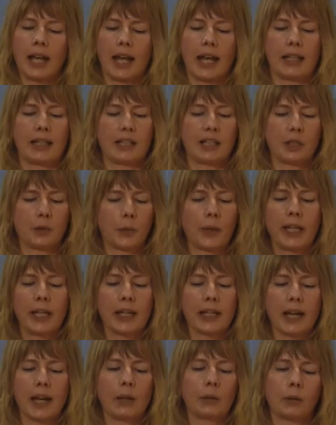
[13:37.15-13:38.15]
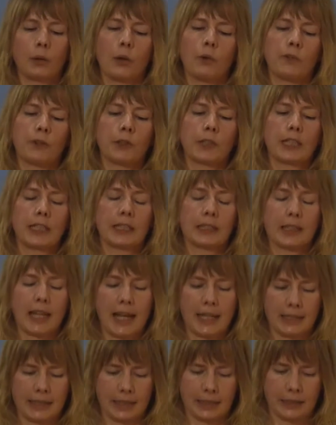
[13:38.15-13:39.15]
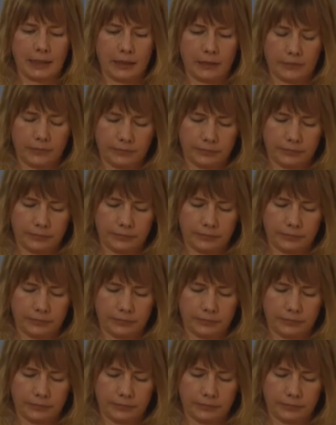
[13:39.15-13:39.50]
and swinging out over the Atlantic.